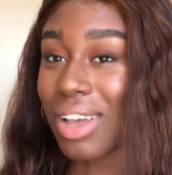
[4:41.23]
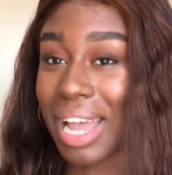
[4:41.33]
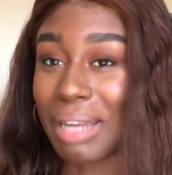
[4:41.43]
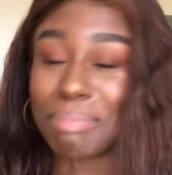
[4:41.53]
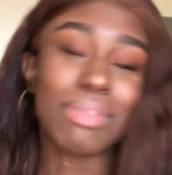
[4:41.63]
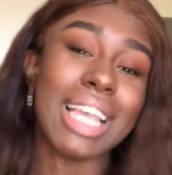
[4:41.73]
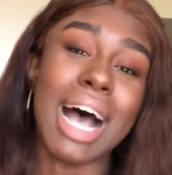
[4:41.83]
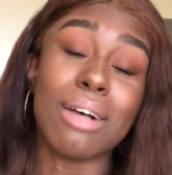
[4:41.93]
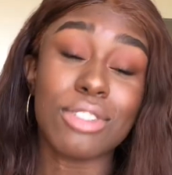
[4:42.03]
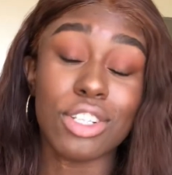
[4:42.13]
Okay,
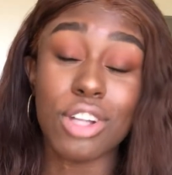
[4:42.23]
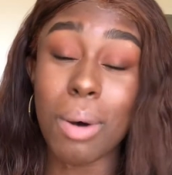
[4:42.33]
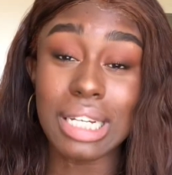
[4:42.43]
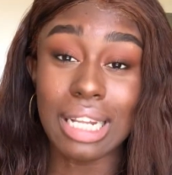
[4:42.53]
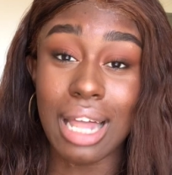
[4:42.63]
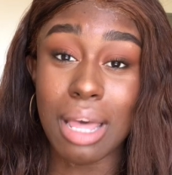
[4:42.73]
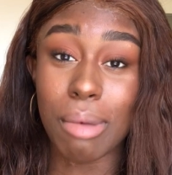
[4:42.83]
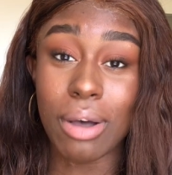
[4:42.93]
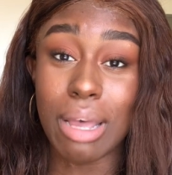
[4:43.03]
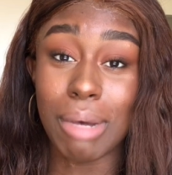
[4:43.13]
yeah, so no, I didn't lie
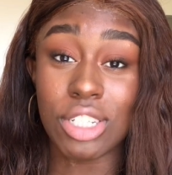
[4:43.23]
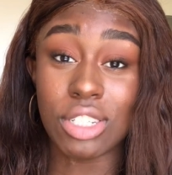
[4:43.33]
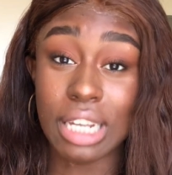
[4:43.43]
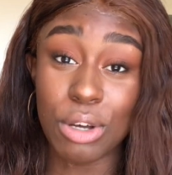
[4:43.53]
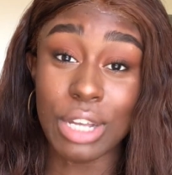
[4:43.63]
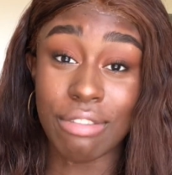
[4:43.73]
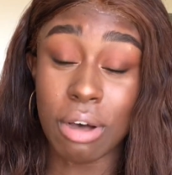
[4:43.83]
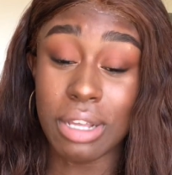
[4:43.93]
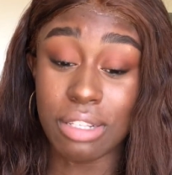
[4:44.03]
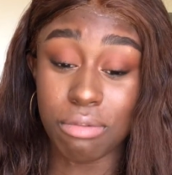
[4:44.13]
about him. I just cannot give
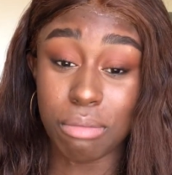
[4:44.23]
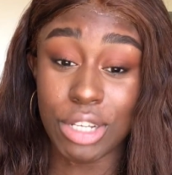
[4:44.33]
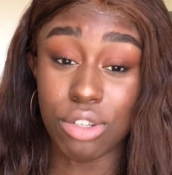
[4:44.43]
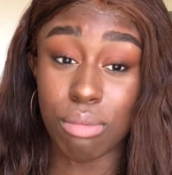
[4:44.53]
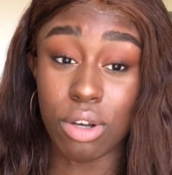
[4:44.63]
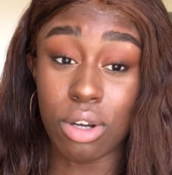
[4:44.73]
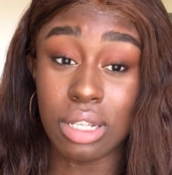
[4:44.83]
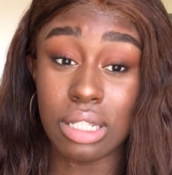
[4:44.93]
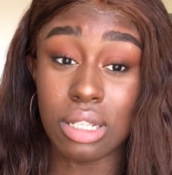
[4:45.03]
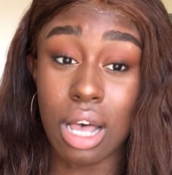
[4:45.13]
out his information
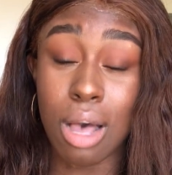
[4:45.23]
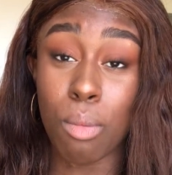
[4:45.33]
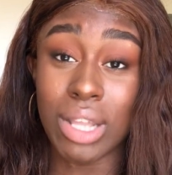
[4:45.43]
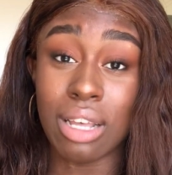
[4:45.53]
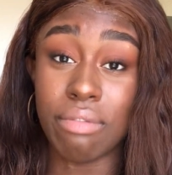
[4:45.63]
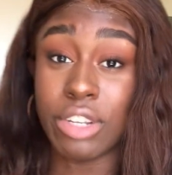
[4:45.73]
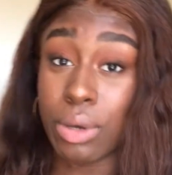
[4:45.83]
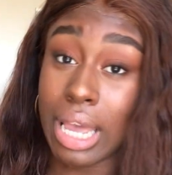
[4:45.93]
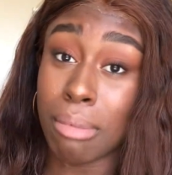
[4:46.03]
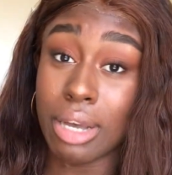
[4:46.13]
because when that video
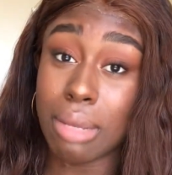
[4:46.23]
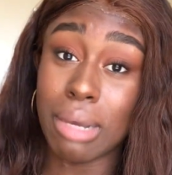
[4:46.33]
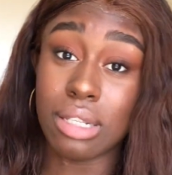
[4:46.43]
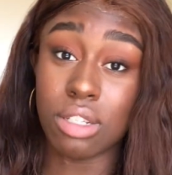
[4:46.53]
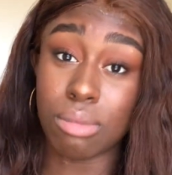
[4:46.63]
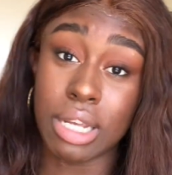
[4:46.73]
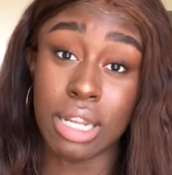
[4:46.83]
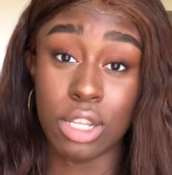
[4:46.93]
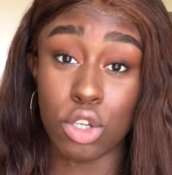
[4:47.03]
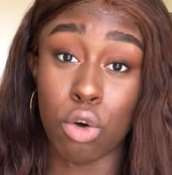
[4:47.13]
came out, he messaged me
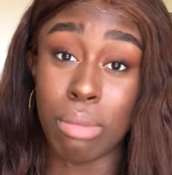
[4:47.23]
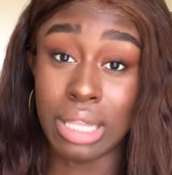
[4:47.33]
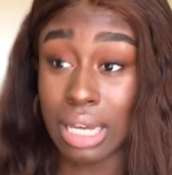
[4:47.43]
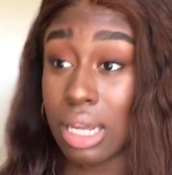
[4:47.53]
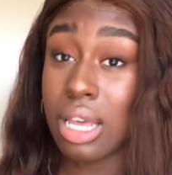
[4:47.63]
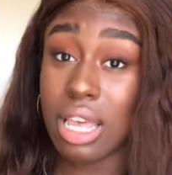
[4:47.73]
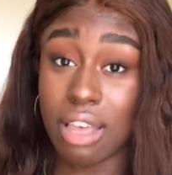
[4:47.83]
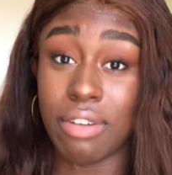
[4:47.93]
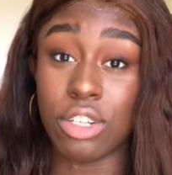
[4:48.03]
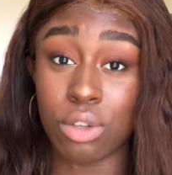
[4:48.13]
and he told me that
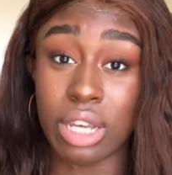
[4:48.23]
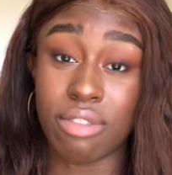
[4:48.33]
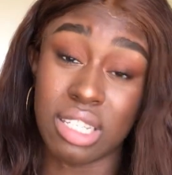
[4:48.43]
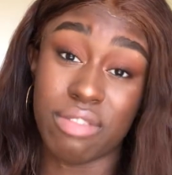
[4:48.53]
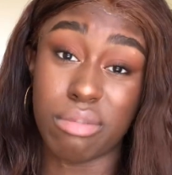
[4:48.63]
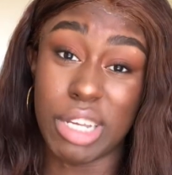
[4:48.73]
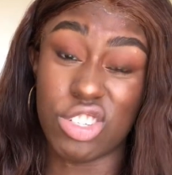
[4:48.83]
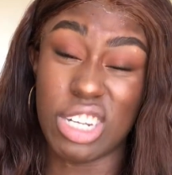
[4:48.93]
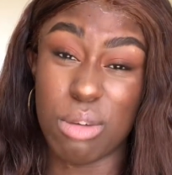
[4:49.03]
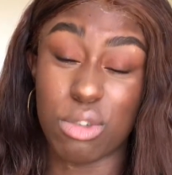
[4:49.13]
if I do give his
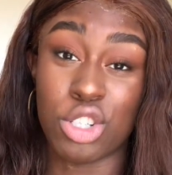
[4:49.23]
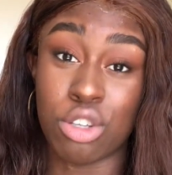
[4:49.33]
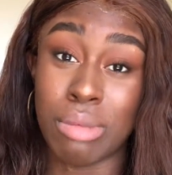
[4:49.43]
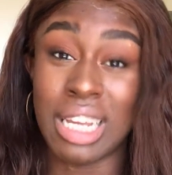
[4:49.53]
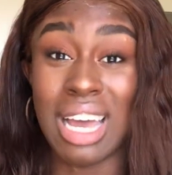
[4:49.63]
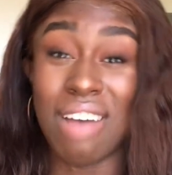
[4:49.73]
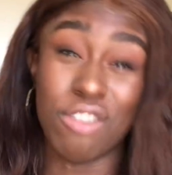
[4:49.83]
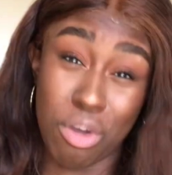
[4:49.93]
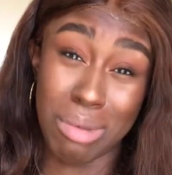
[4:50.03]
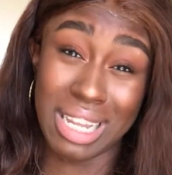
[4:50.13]
information, he will sue me and I have
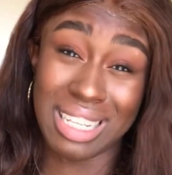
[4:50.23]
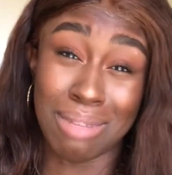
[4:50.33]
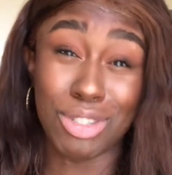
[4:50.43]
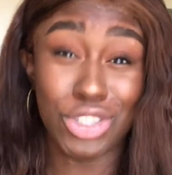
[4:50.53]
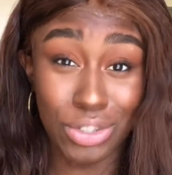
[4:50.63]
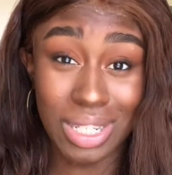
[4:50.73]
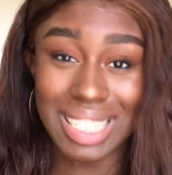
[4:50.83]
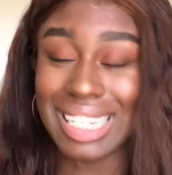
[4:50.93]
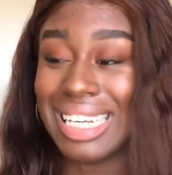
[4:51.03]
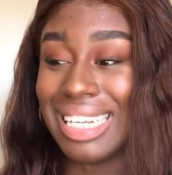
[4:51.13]
no money because I'm a
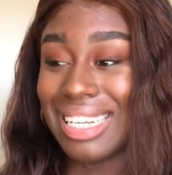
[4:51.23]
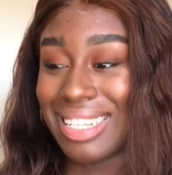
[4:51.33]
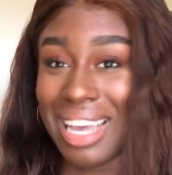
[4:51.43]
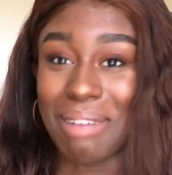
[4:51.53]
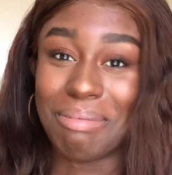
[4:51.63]
student. Yeah.